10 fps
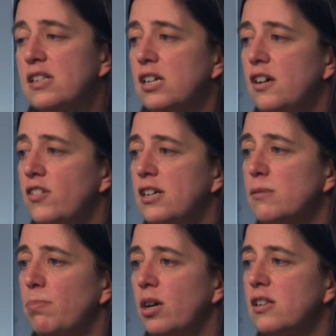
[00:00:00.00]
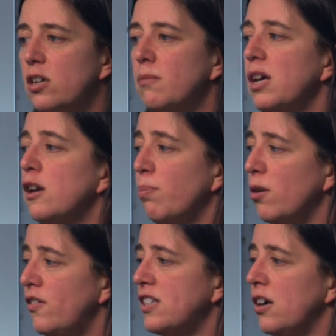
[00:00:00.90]
a service but don't make a
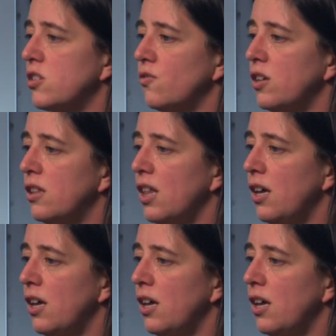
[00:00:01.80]
profit out of it,